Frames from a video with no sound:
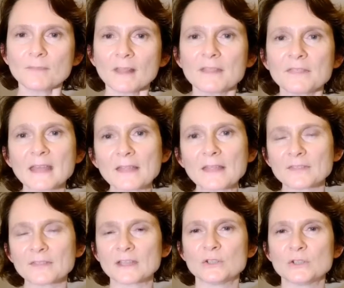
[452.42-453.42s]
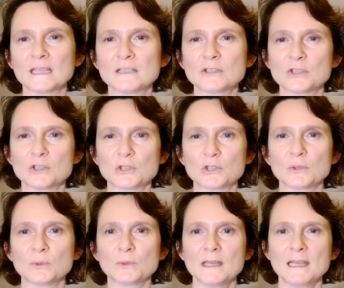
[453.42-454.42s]
And the other thing you need to
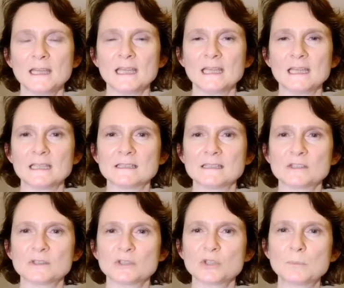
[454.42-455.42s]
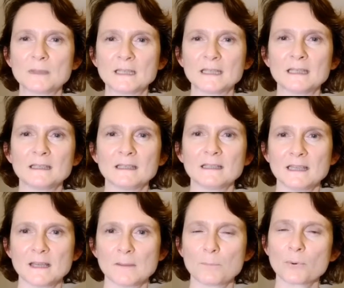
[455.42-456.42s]
do is to be
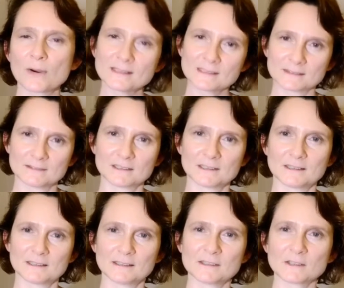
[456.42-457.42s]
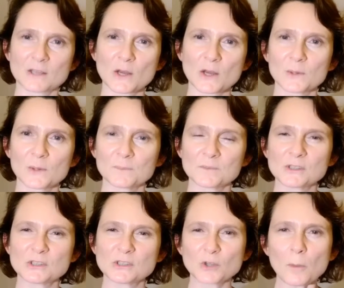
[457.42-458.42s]
present. So
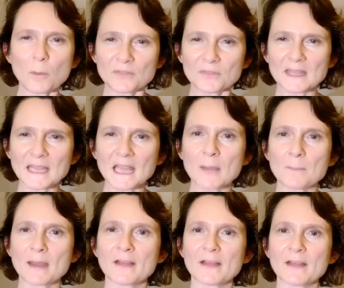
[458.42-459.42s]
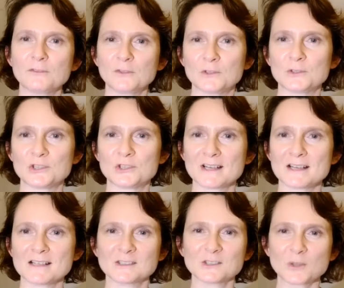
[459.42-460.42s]
stop thinking about the future
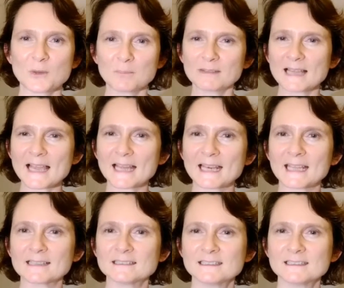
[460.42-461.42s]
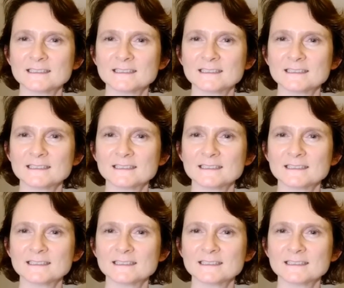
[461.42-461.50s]
and stop planning